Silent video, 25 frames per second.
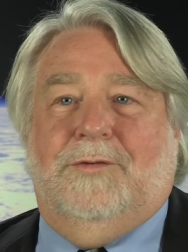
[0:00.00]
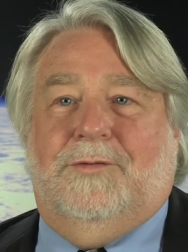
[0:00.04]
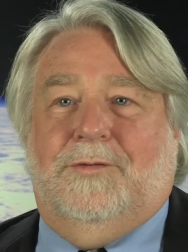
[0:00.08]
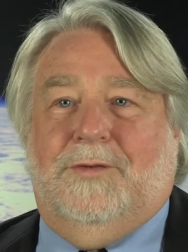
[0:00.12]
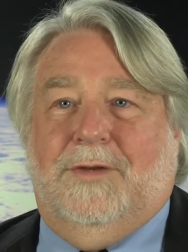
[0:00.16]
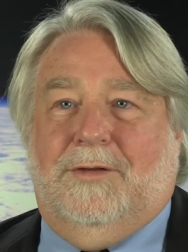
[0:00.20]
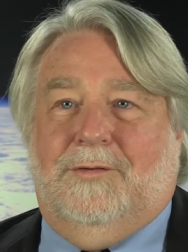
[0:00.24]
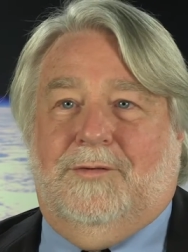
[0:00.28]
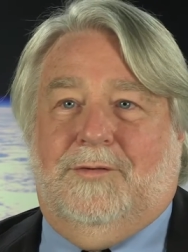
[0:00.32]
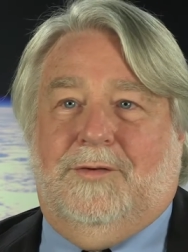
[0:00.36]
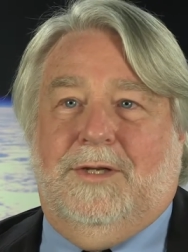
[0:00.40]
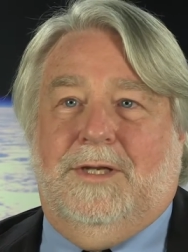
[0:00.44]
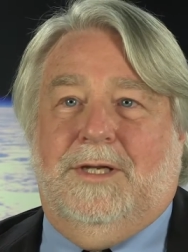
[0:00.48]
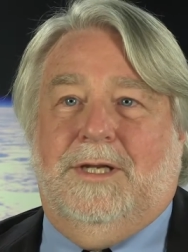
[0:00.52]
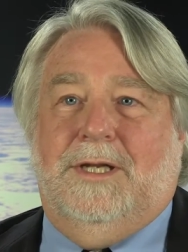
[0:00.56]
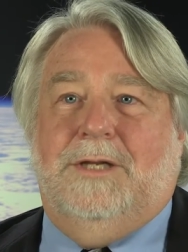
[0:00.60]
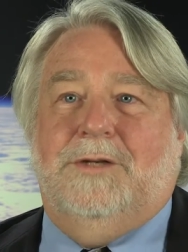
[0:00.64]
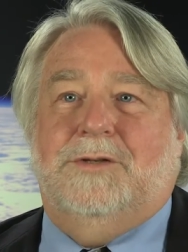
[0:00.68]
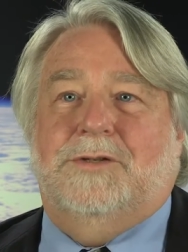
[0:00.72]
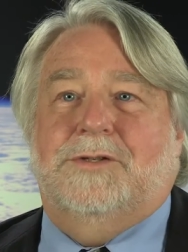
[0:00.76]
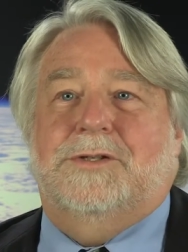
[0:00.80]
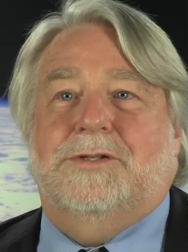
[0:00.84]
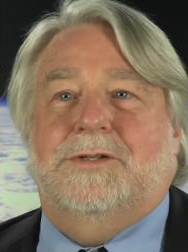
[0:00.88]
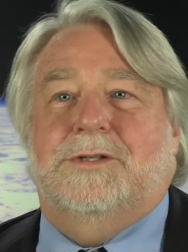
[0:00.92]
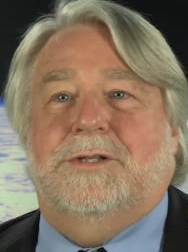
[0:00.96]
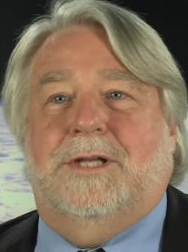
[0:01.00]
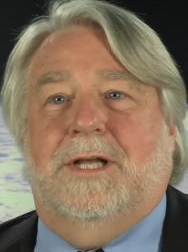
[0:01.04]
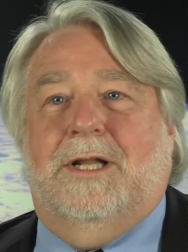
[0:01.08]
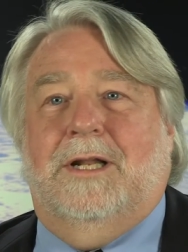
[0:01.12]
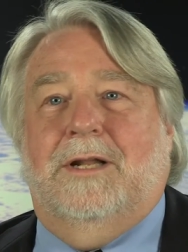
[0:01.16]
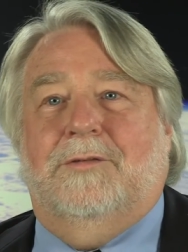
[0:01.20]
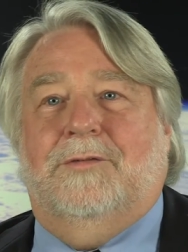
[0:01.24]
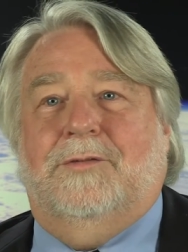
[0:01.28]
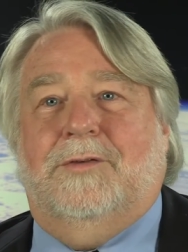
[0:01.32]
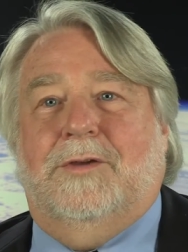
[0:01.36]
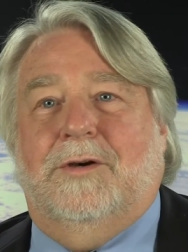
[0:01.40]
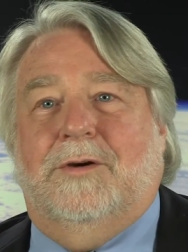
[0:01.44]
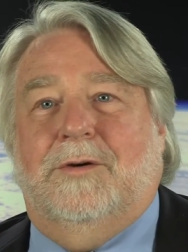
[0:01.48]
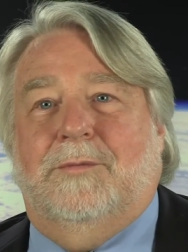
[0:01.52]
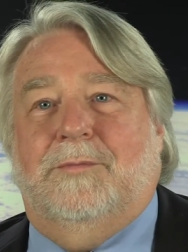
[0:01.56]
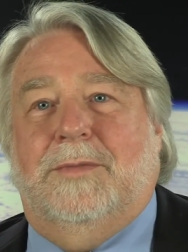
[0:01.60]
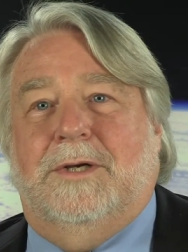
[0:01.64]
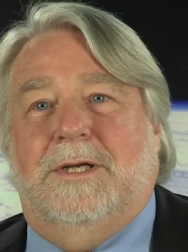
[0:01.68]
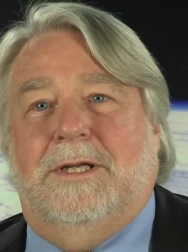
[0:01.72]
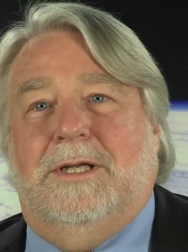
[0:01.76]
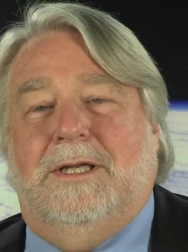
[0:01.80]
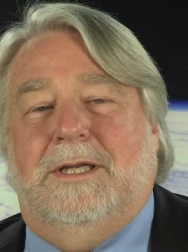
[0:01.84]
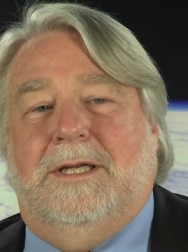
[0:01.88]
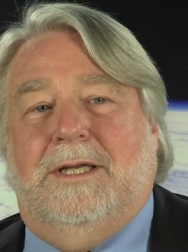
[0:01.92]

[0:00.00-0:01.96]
16-inch telescope.